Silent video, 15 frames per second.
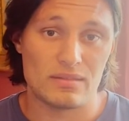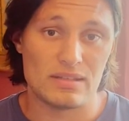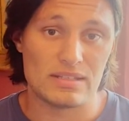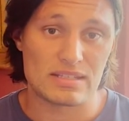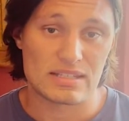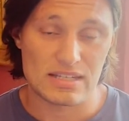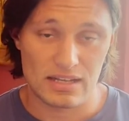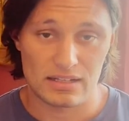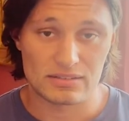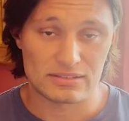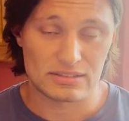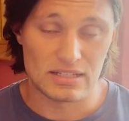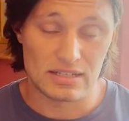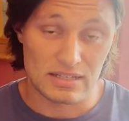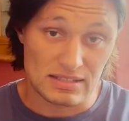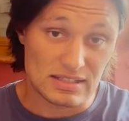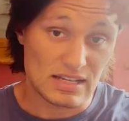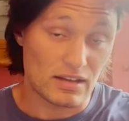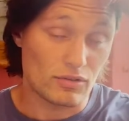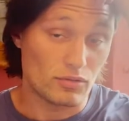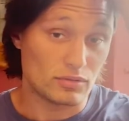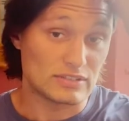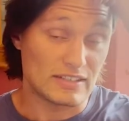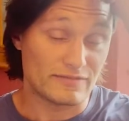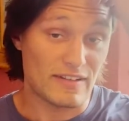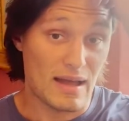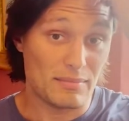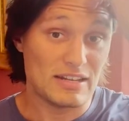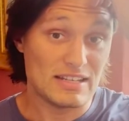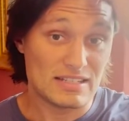single
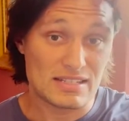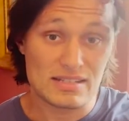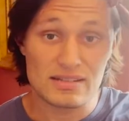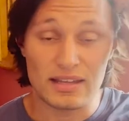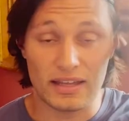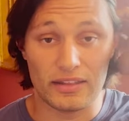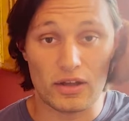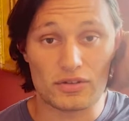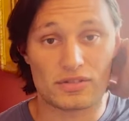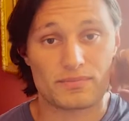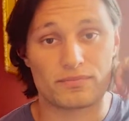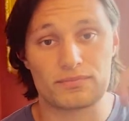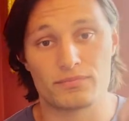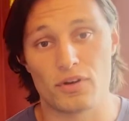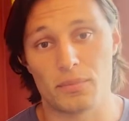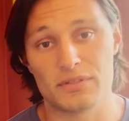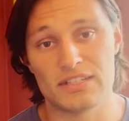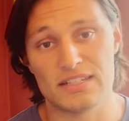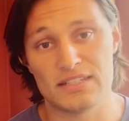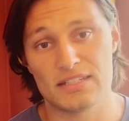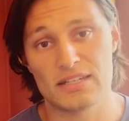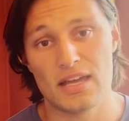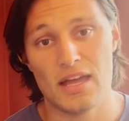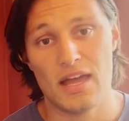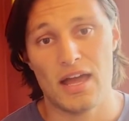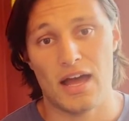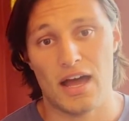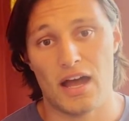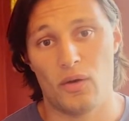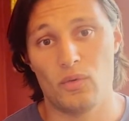families in those properties,
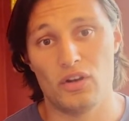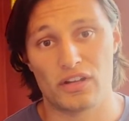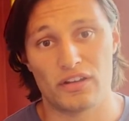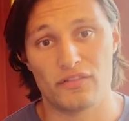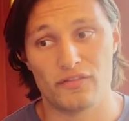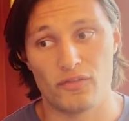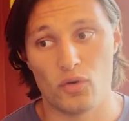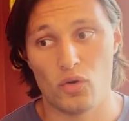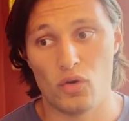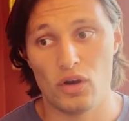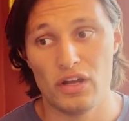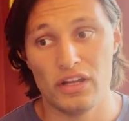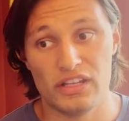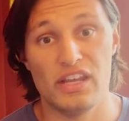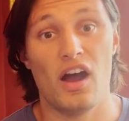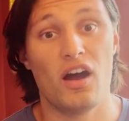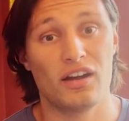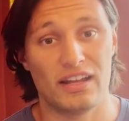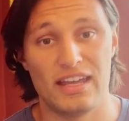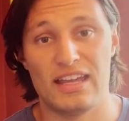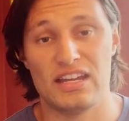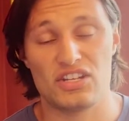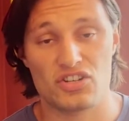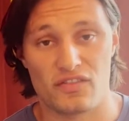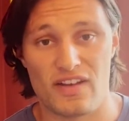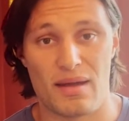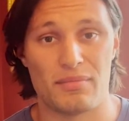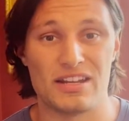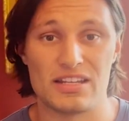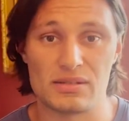we're looking for young-ish
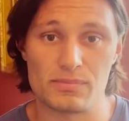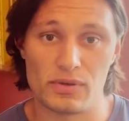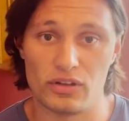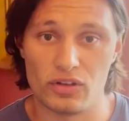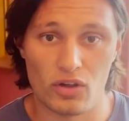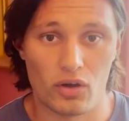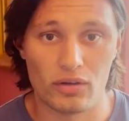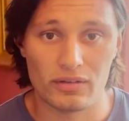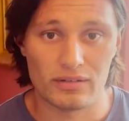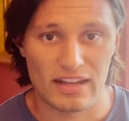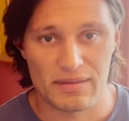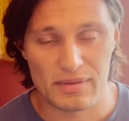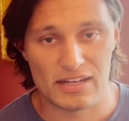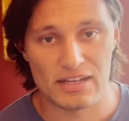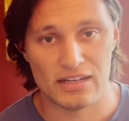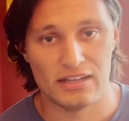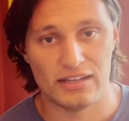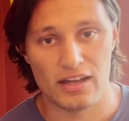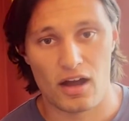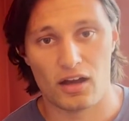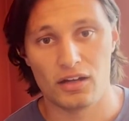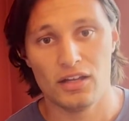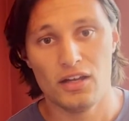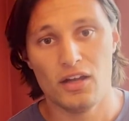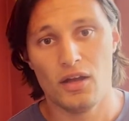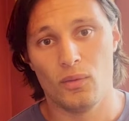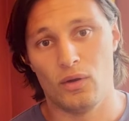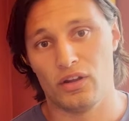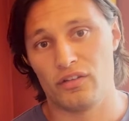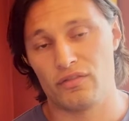families, but not immediately young.
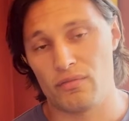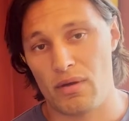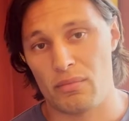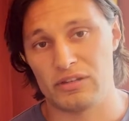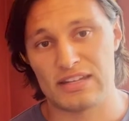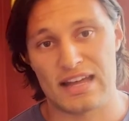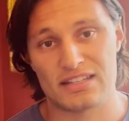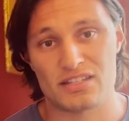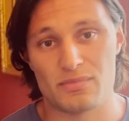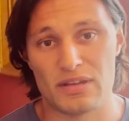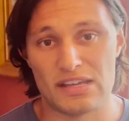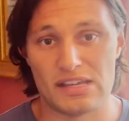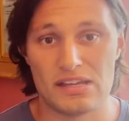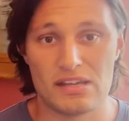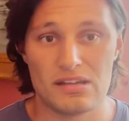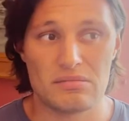We're looking for mum and dad to be